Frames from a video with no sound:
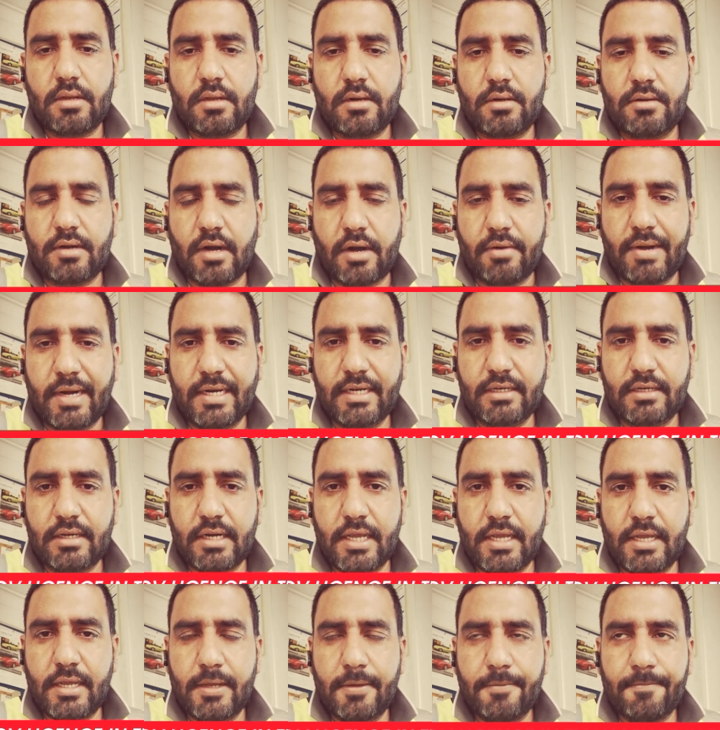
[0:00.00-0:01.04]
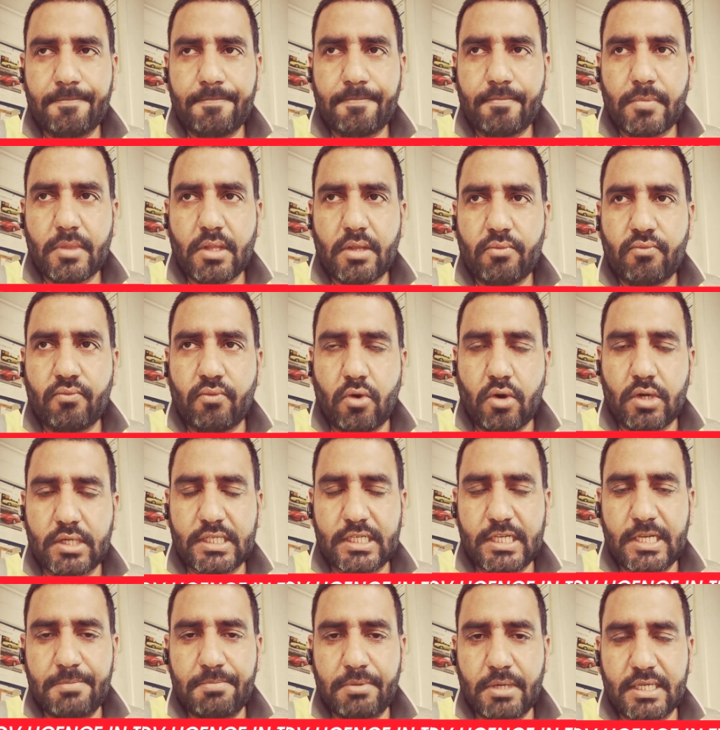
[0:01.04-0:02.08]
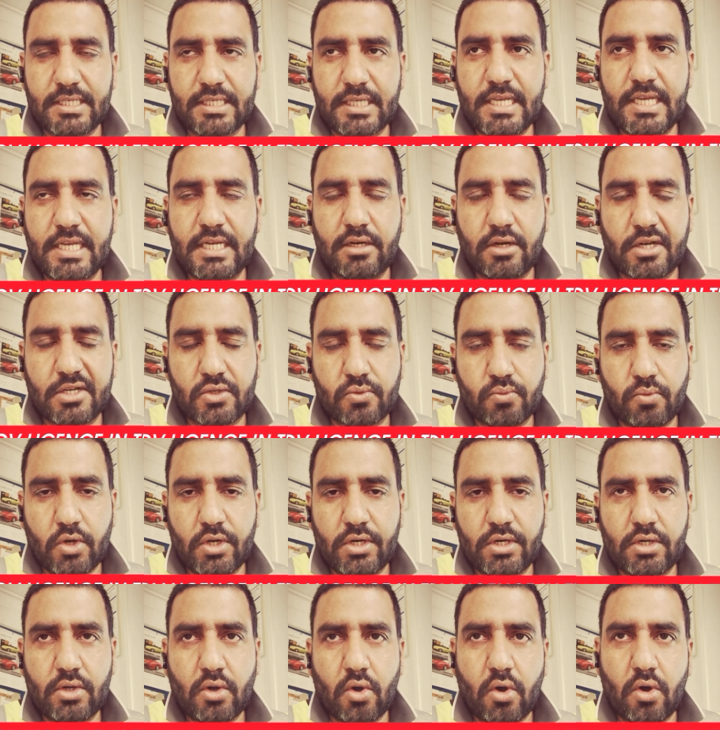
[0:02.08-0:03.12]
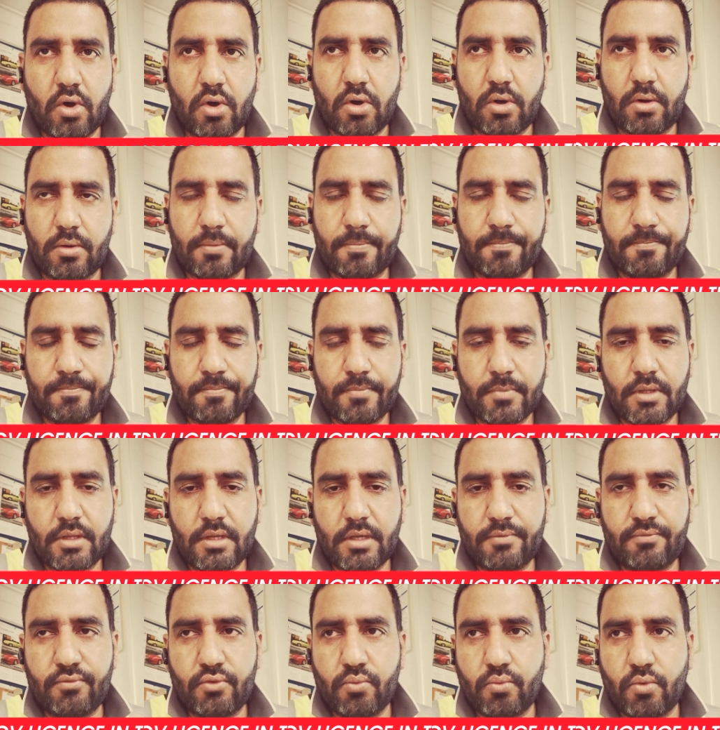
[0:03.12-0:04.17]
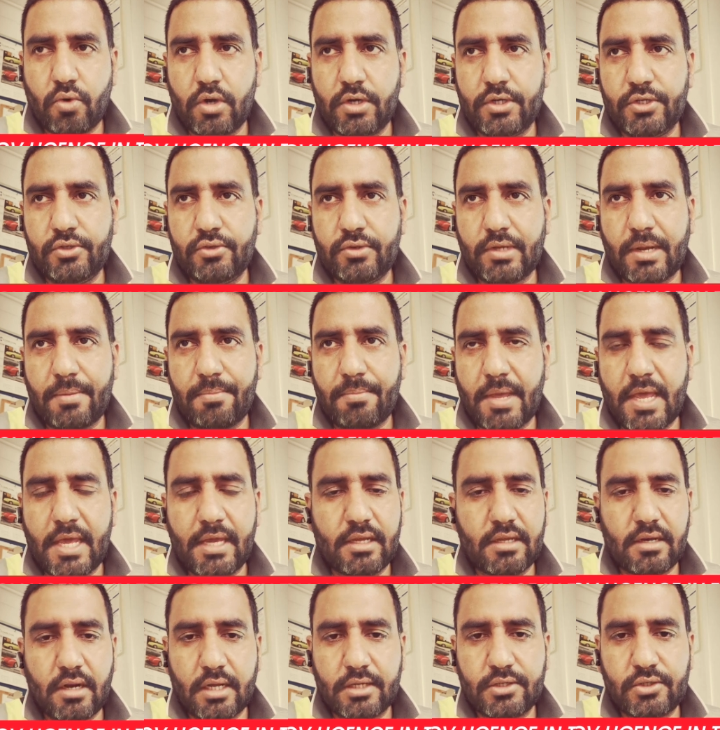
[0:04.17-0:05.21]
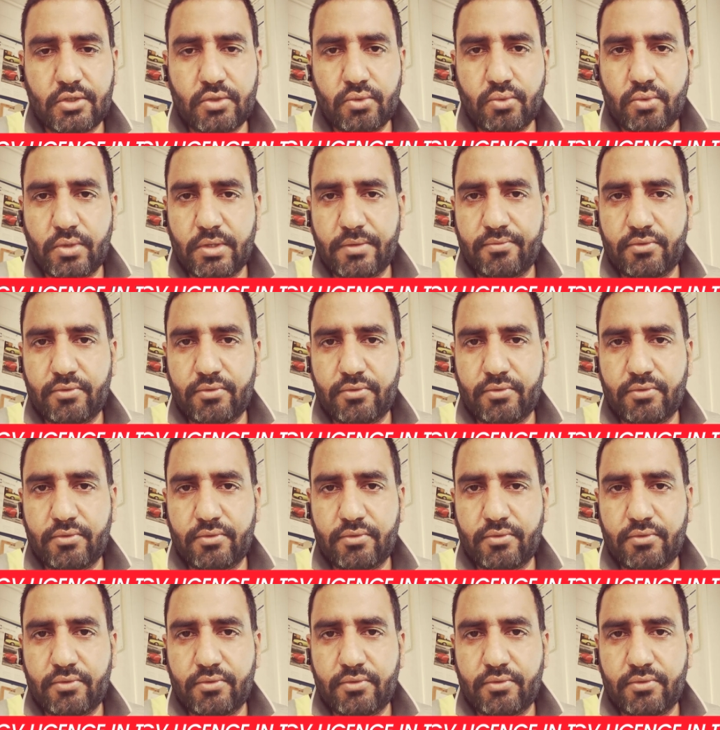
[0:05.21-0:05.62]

directly for C+E class 1, or if you want you can make class 2.